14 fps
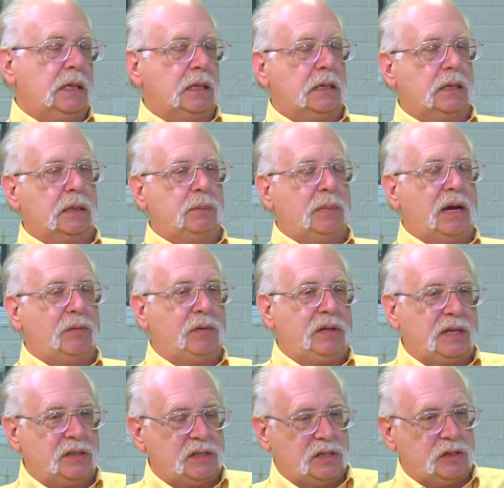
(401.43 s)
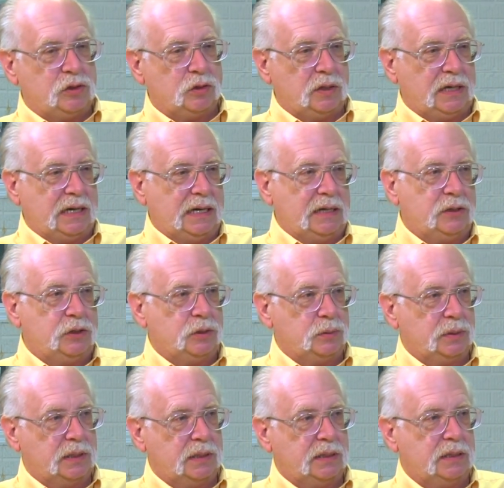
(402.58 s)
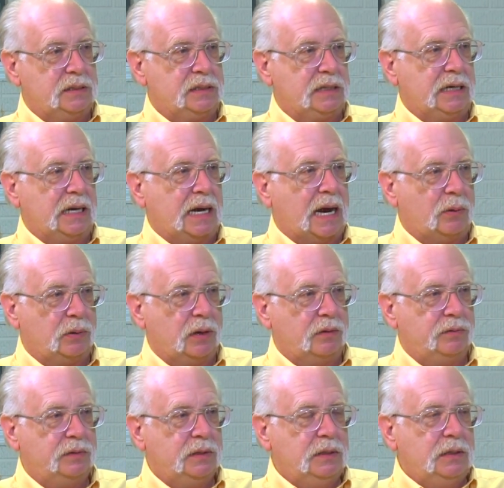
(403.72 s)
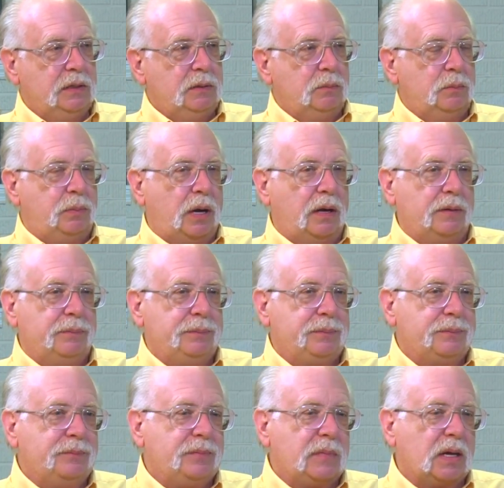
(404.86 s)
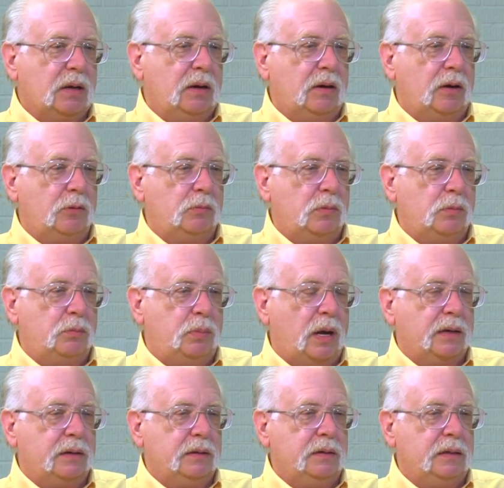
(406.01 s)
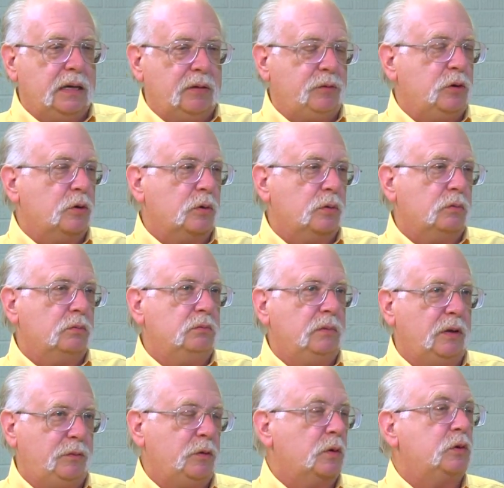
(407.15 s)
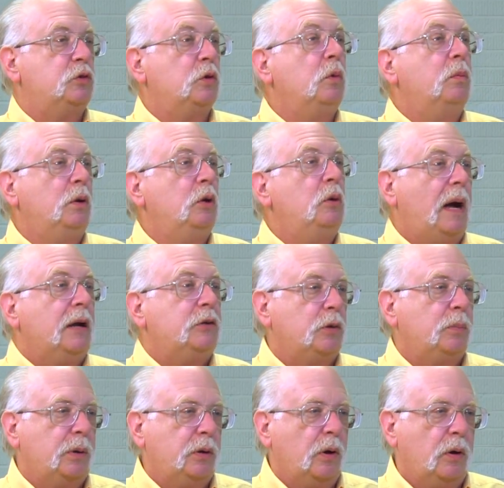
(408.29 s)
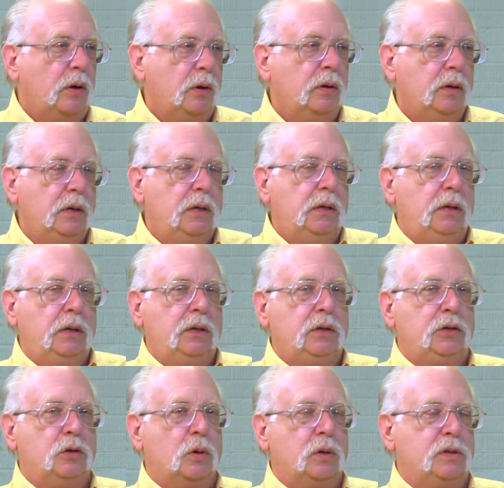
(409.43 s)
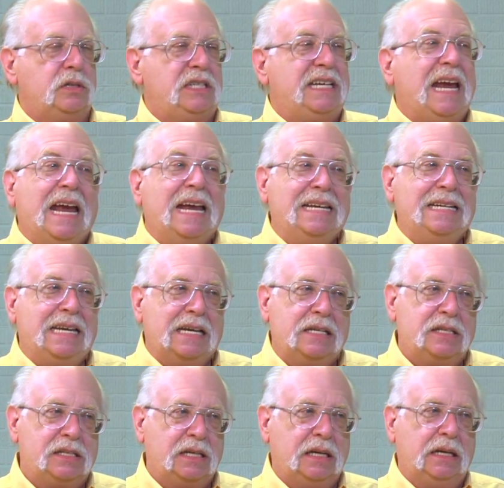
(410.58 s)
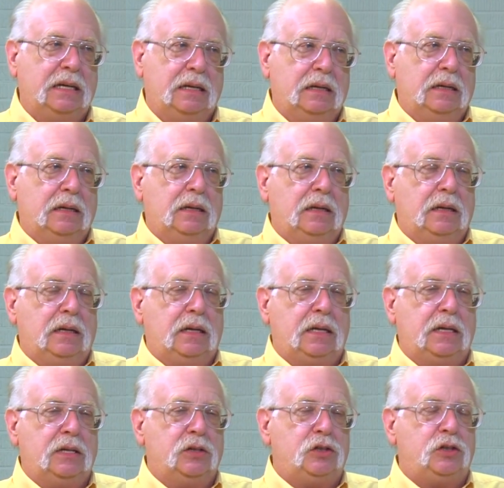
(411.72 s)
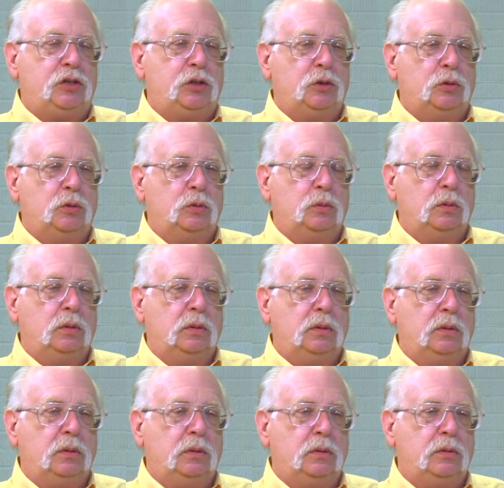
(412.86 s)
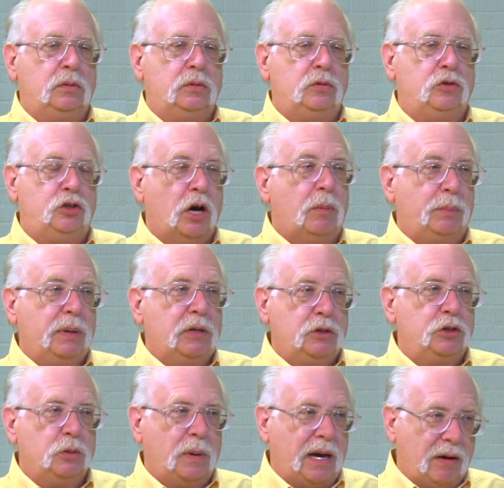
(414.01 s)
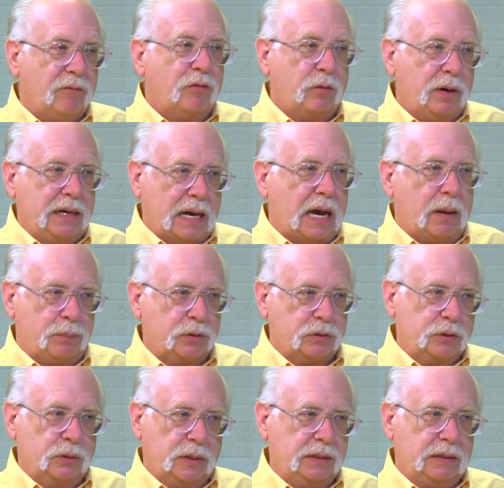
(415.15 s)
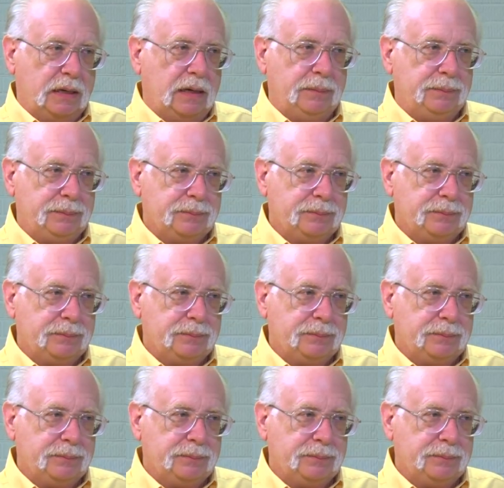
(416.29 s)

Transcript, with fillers: Um, everything's easier to get into than it is to get out of. But, uh, but if, you're, if you're a true blue entrepreneur, your tendency is to jump into every opportunity